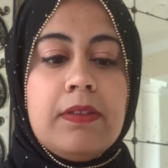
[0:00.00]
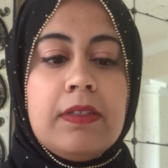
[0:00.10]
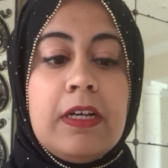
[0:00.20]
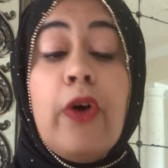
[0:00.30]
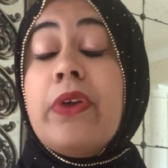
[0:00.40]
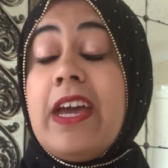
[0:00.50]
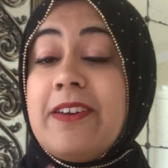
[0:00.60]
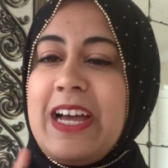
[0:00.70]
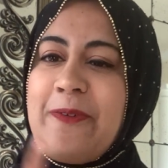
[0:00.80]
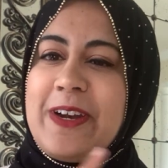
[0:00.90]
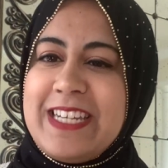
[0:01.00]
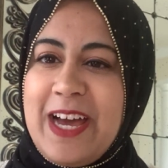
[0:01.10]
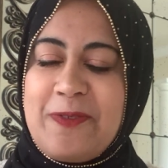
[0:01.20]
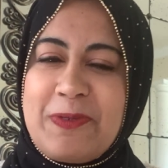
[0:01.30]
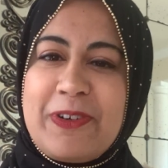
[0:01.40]
Oh yeah, I wanted to
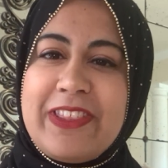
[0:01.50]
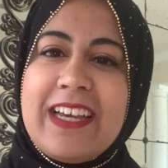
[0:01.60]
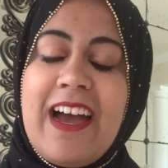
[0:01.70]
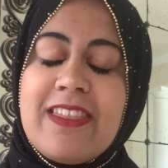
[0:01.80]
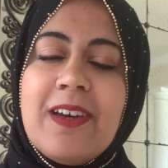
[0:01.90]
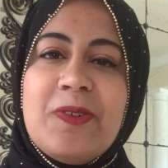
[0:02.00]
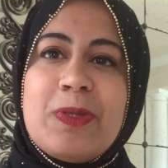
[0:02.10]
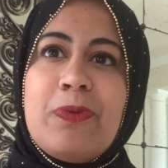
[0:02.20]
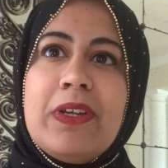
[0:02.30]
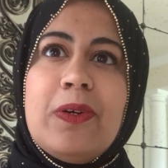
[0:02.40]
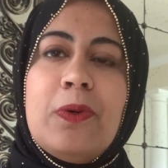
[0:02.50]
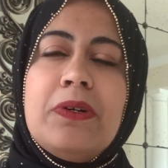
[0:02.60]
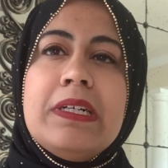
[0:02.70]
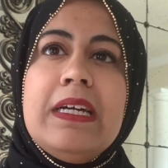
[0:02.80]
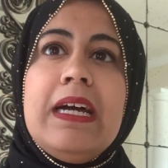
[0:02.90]
add one more thing. I thought it was pretty
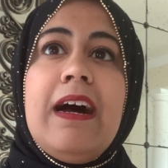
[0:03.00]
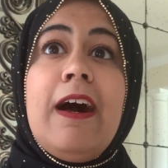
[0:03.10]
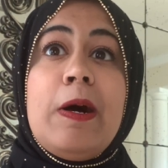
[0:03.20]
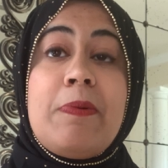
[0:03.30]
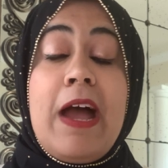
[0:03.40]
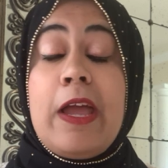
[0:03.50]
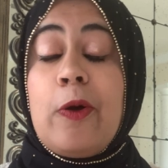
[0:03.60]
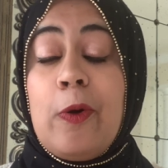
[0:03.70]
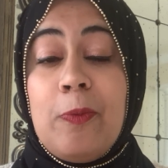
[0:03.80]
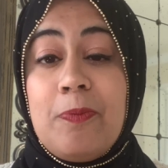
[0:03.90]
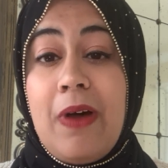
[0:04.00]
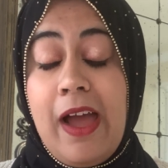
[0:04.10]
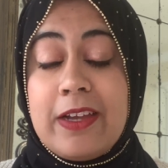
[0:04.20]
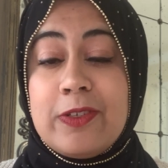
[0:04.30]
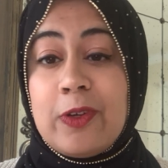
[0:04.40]
cool.
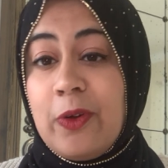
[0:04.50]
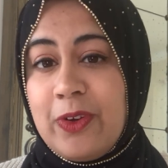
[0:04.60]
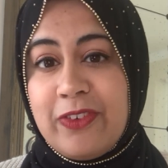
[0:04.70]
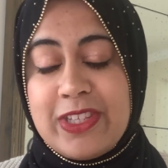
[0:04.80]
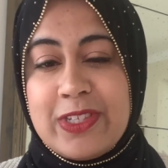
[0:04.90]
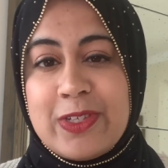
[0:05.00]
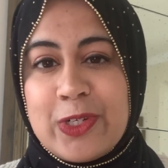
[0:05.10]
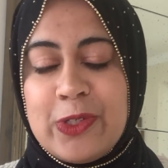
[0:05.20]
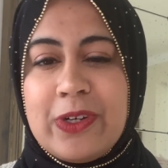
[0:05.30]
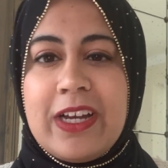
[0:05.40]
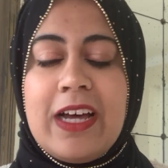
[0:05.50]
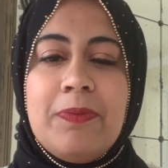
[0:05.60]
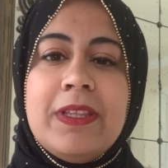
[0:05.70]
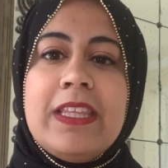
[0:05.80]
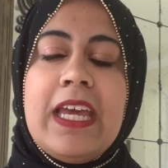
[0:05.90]
I don't know if this is true or not,
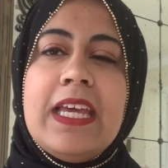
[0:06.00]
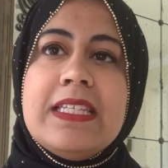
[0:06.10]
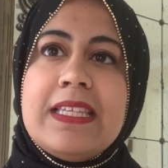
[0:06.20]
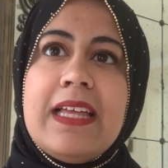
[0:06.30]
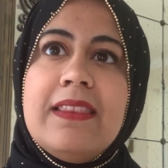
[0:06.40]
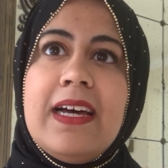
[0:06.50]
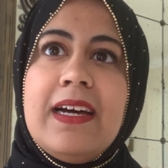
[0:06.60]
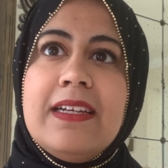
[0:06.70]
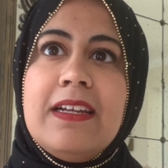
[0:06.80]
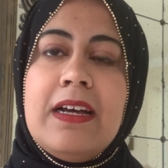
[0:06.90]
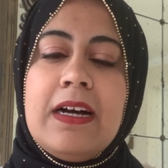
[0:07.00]
but they said that